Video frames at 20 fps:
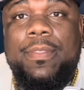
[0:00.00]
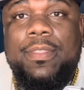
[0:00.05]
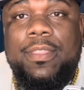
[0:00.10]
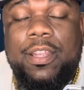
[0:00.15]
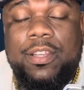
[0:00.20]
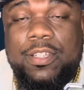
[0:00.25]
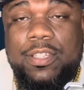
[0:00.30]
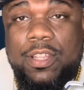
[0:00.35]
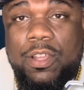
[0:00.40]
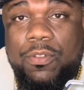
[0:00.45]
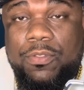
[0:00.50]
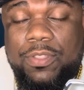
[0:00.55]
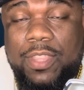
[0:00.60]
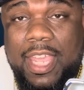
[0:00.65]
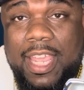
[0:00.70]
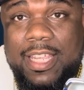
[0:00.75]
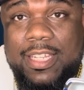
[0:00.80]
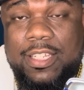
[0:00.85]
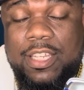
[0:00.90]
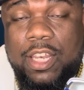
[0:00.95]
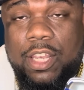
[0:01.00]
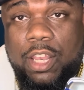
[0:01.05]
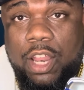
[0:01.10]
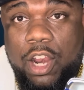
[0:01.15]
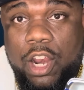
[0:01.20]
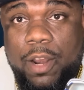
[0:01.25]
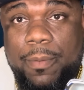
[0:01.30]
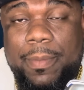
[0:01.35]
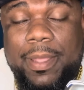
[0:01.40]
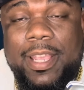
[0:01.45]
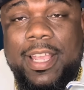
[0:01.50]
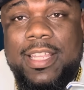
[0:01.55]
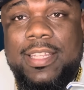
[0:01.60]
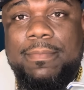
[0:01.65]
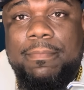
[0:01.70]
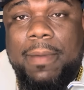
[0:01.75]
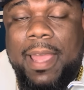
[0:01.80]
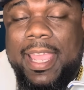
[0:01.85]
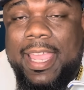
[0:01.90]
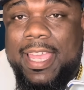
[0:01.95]
there's still things to learn because
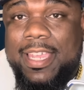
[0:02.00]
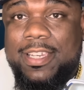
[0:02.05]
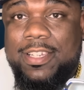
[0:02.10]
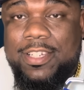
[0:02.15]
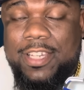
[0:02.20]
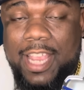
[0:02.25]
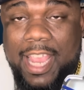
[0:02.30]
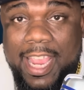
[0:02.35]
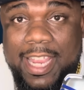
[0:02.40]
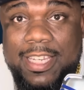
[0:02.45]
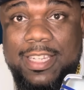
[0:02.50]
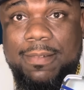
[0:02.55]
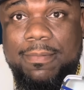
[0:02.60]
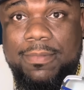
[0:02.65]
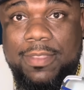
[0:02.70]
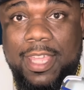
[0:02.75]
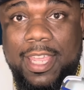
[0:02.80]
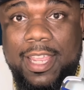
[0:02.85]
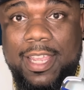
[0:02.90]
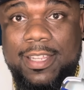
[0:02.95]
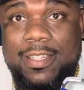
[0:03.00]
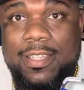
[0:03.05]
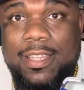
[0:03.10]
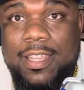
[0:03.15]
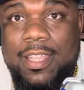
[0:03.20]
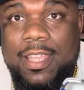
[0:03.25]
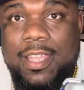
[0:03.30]
Mike has changed some things.